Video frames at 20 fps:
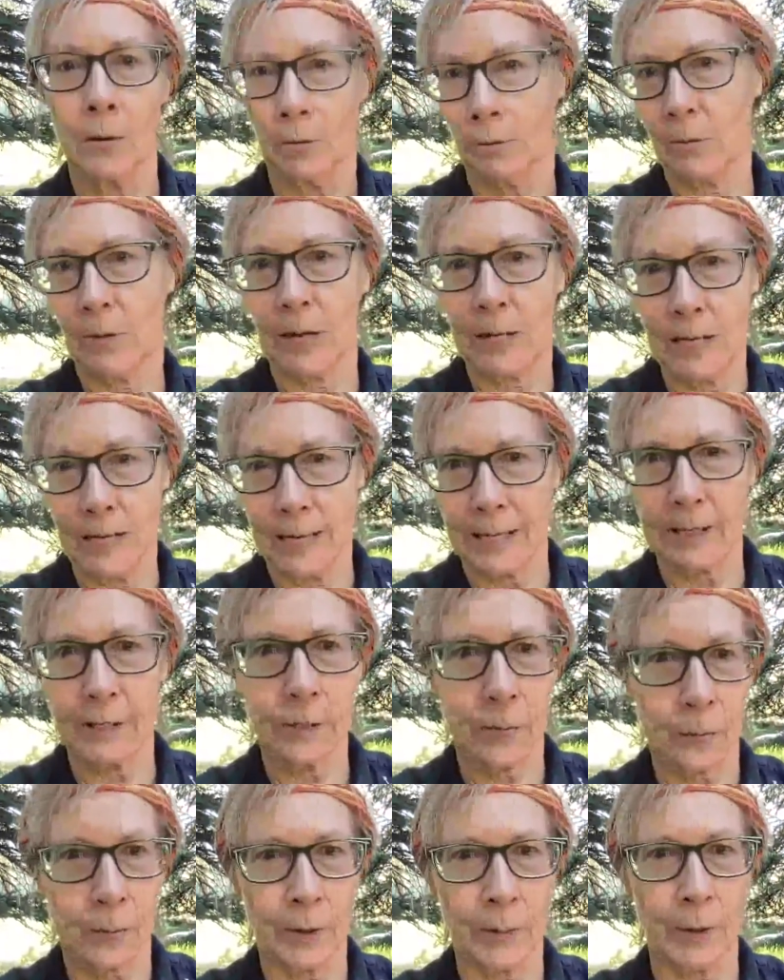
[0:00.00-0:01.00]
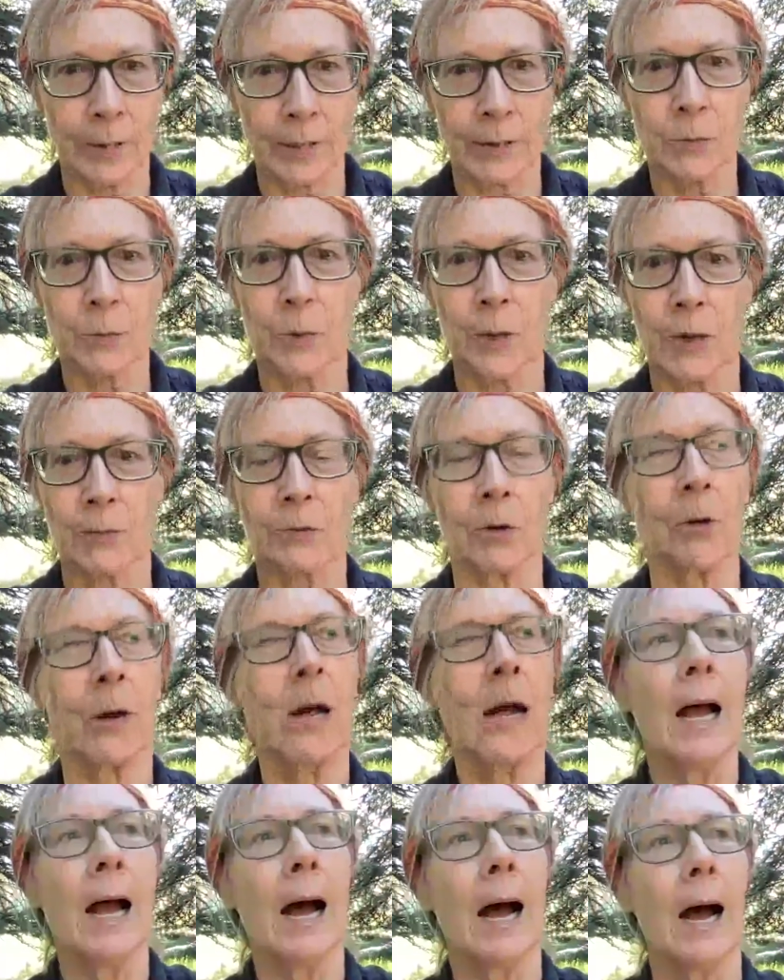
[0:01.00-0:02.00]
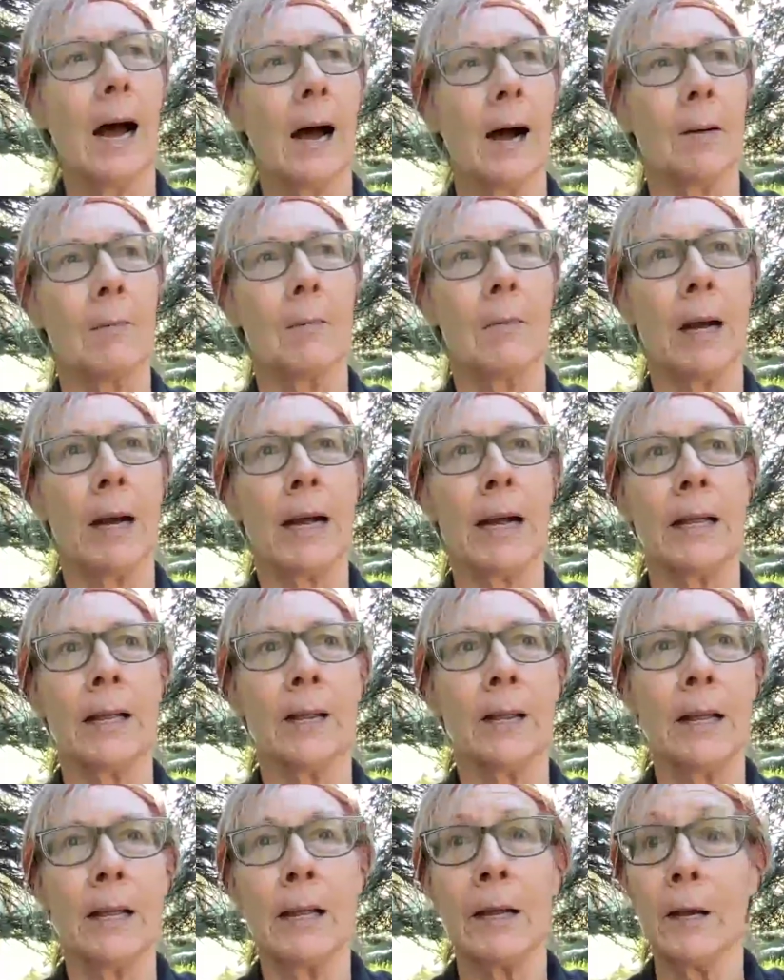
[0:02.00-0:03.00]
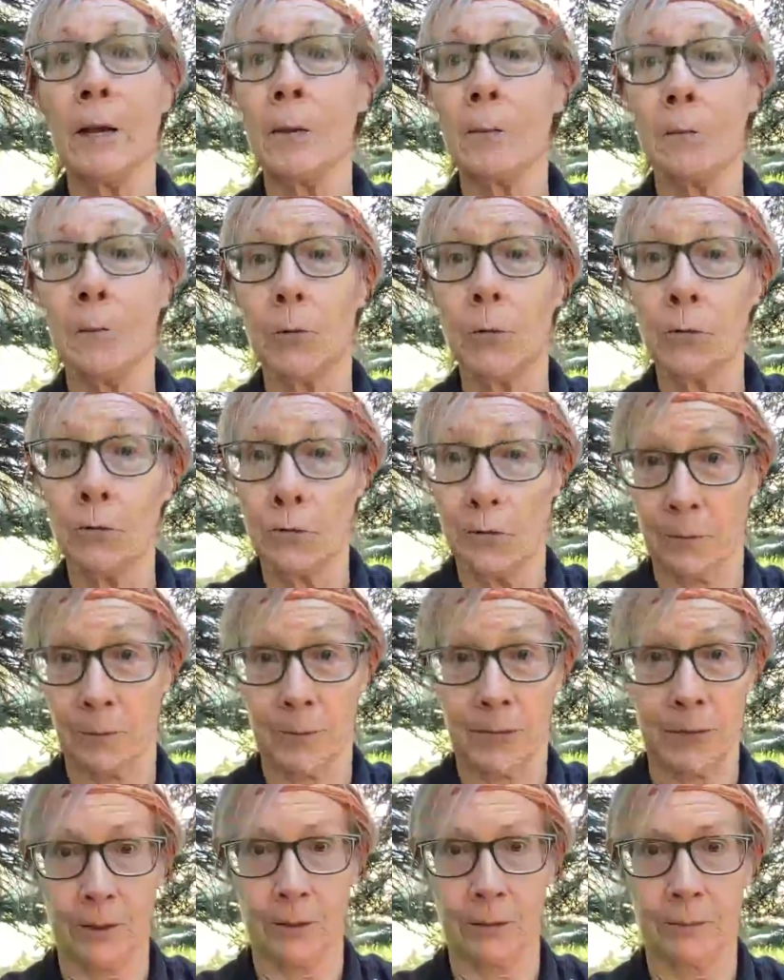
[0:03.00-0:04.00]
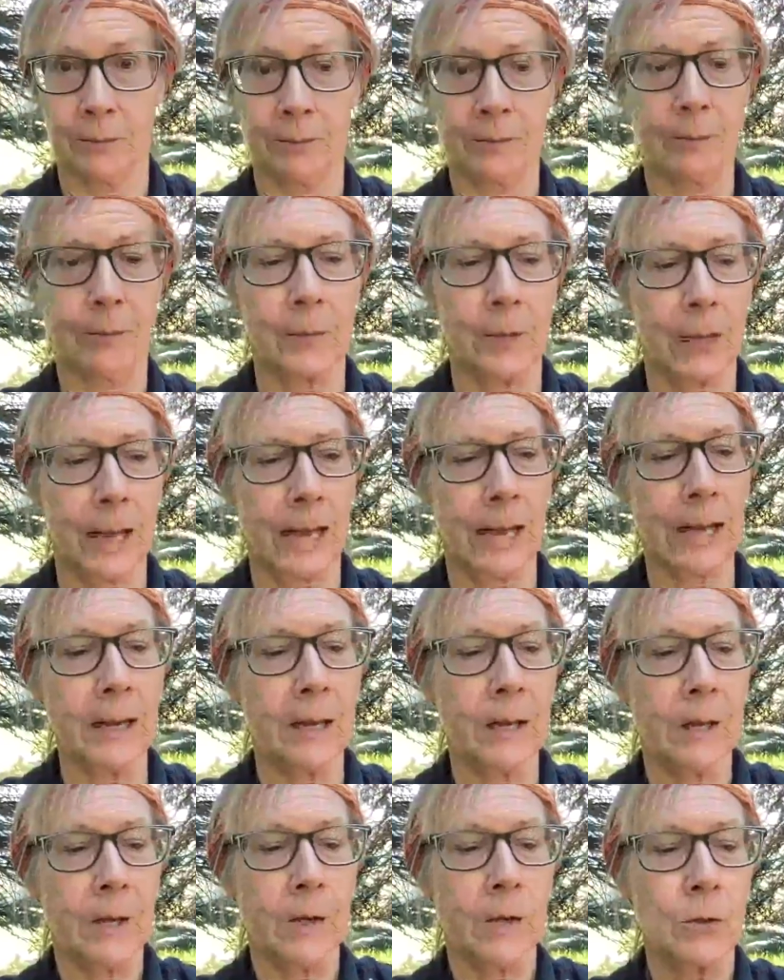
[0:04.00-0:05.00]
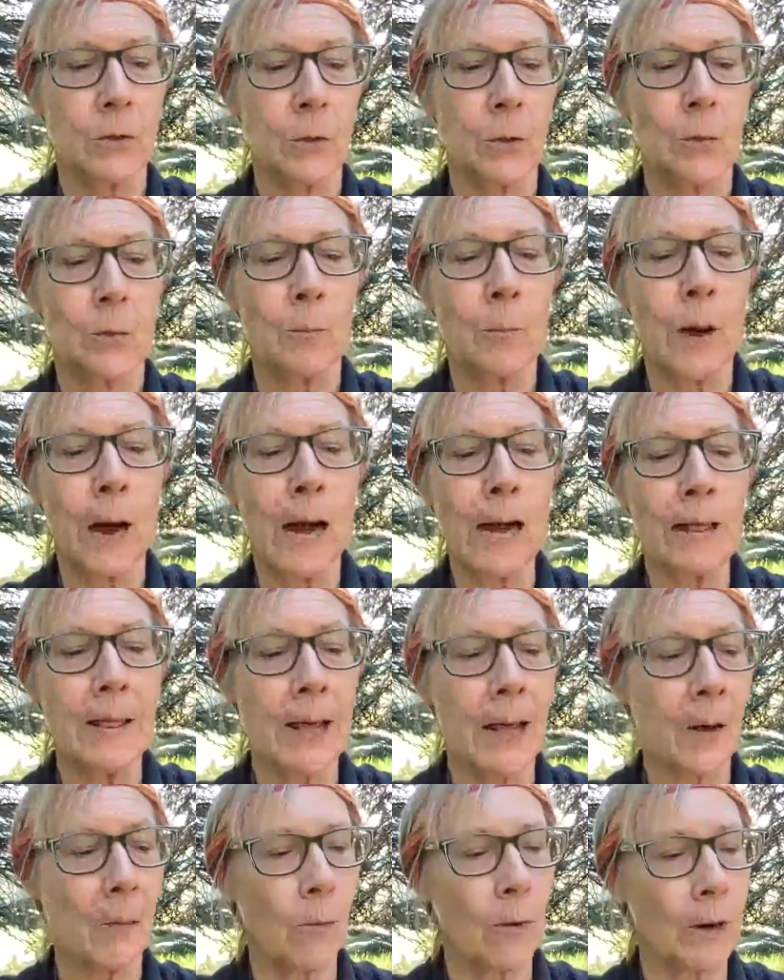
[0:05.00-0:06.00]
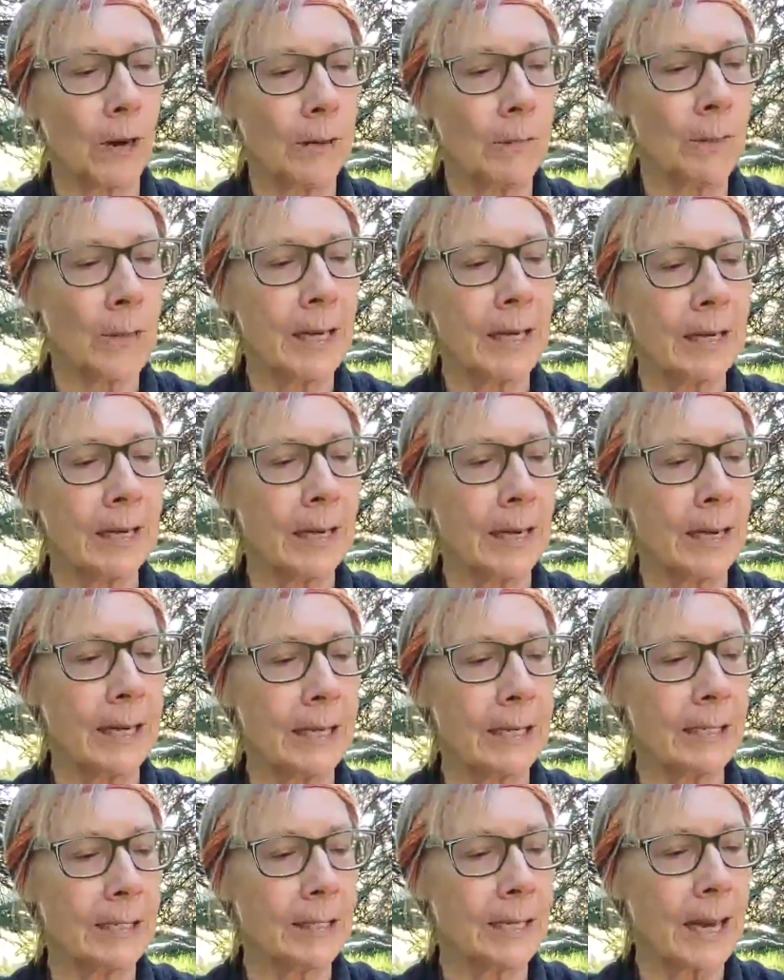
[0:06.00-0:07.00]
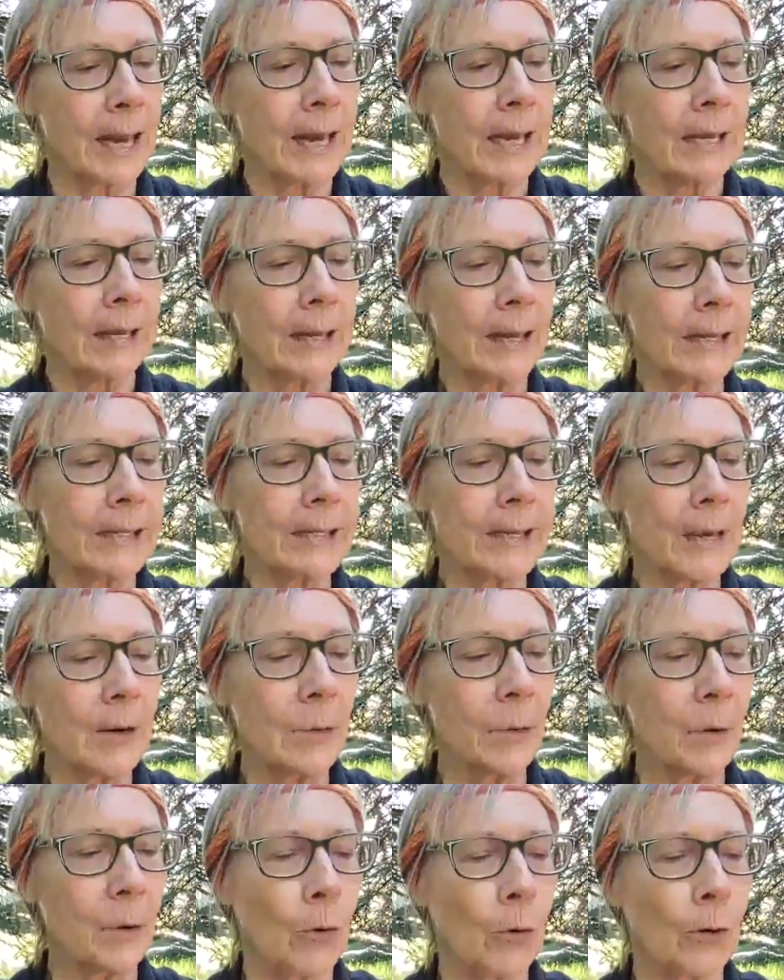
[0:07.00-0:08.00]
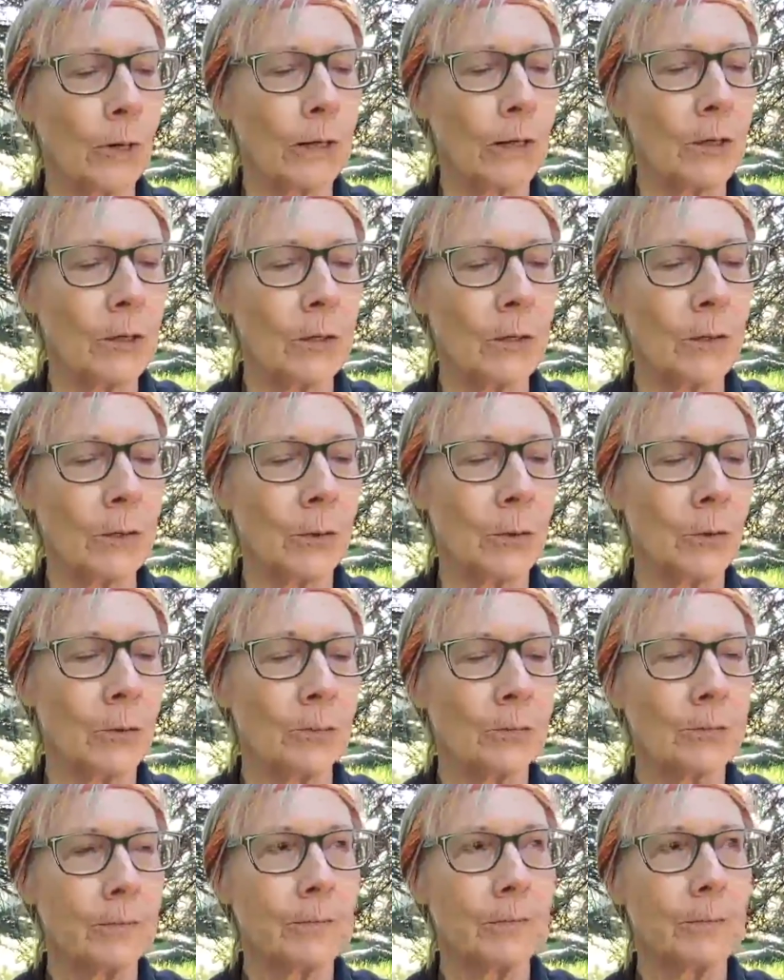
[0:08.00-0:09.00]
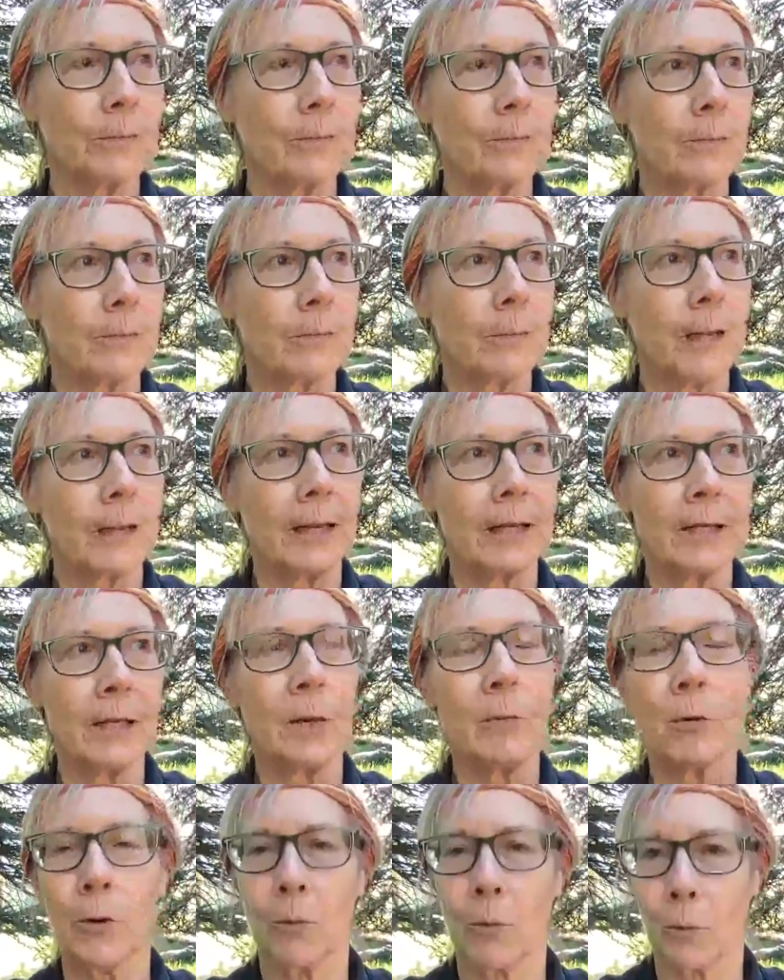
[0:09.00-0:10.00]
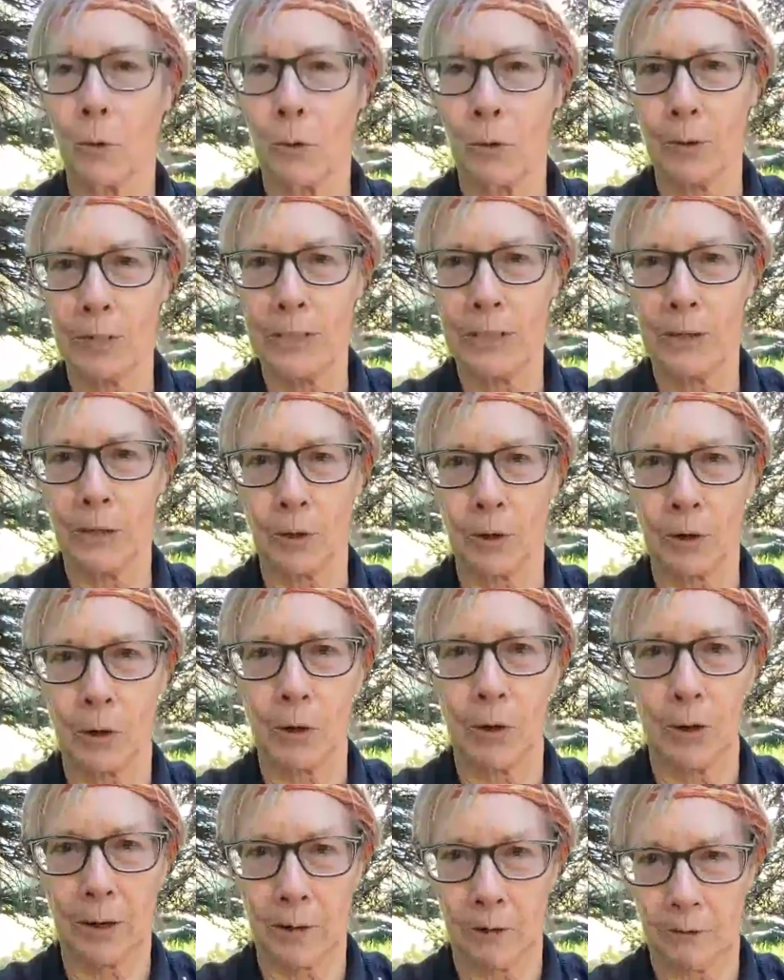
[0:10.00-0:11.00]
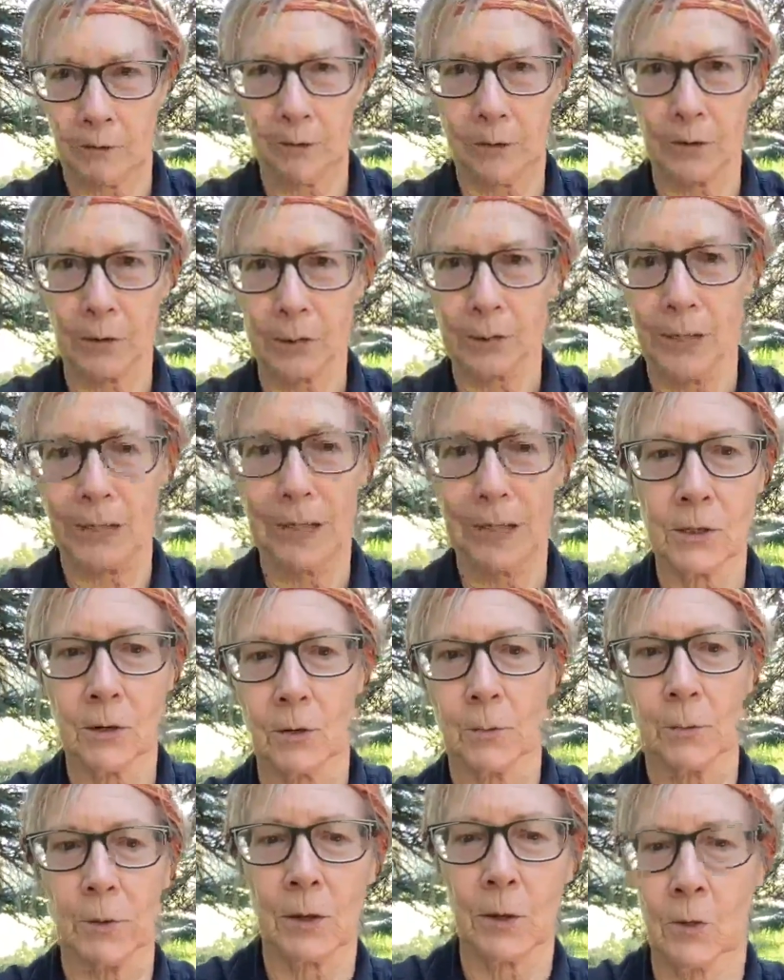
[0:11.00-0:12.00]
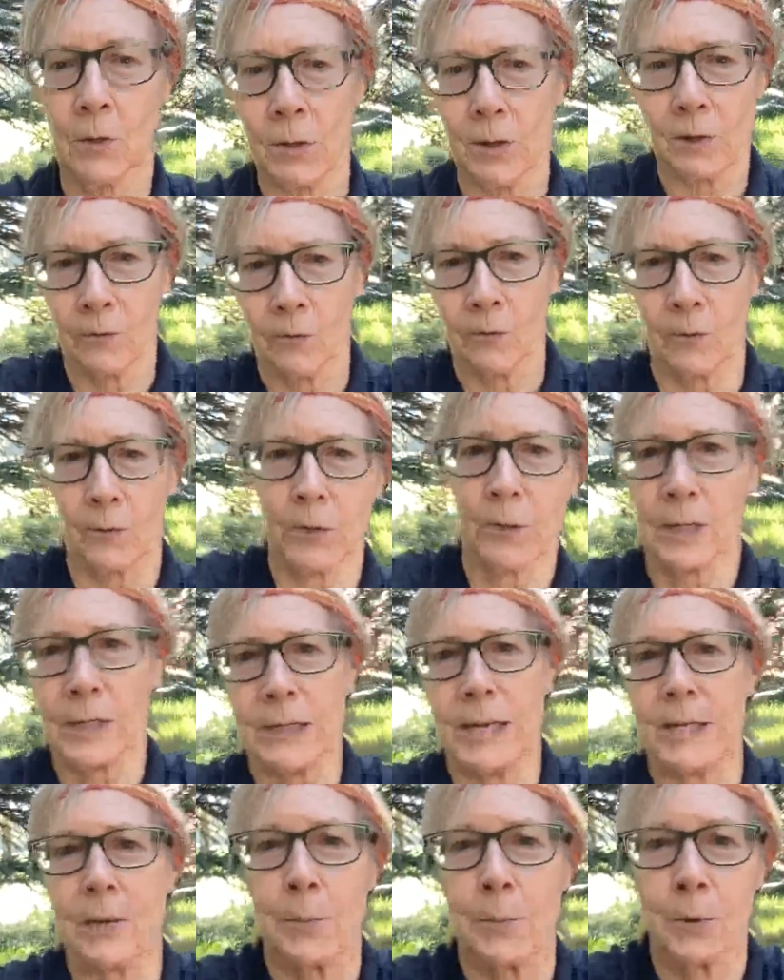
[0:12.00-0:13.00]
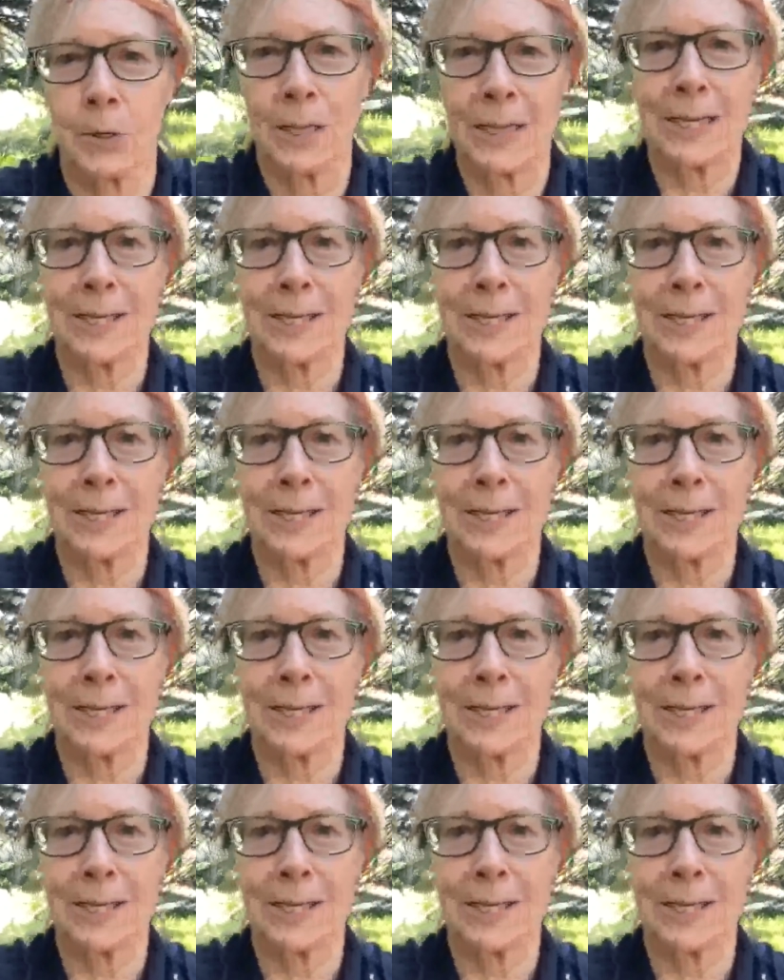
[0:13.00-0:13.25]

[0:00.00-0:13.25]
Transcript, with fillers: 90 days, three months, whatever, um, and then move from there. Okay, so by that, what I mean is let's say we're going to, let's say we're increasing your cardio first. Let's start with cardio first because that's a pretty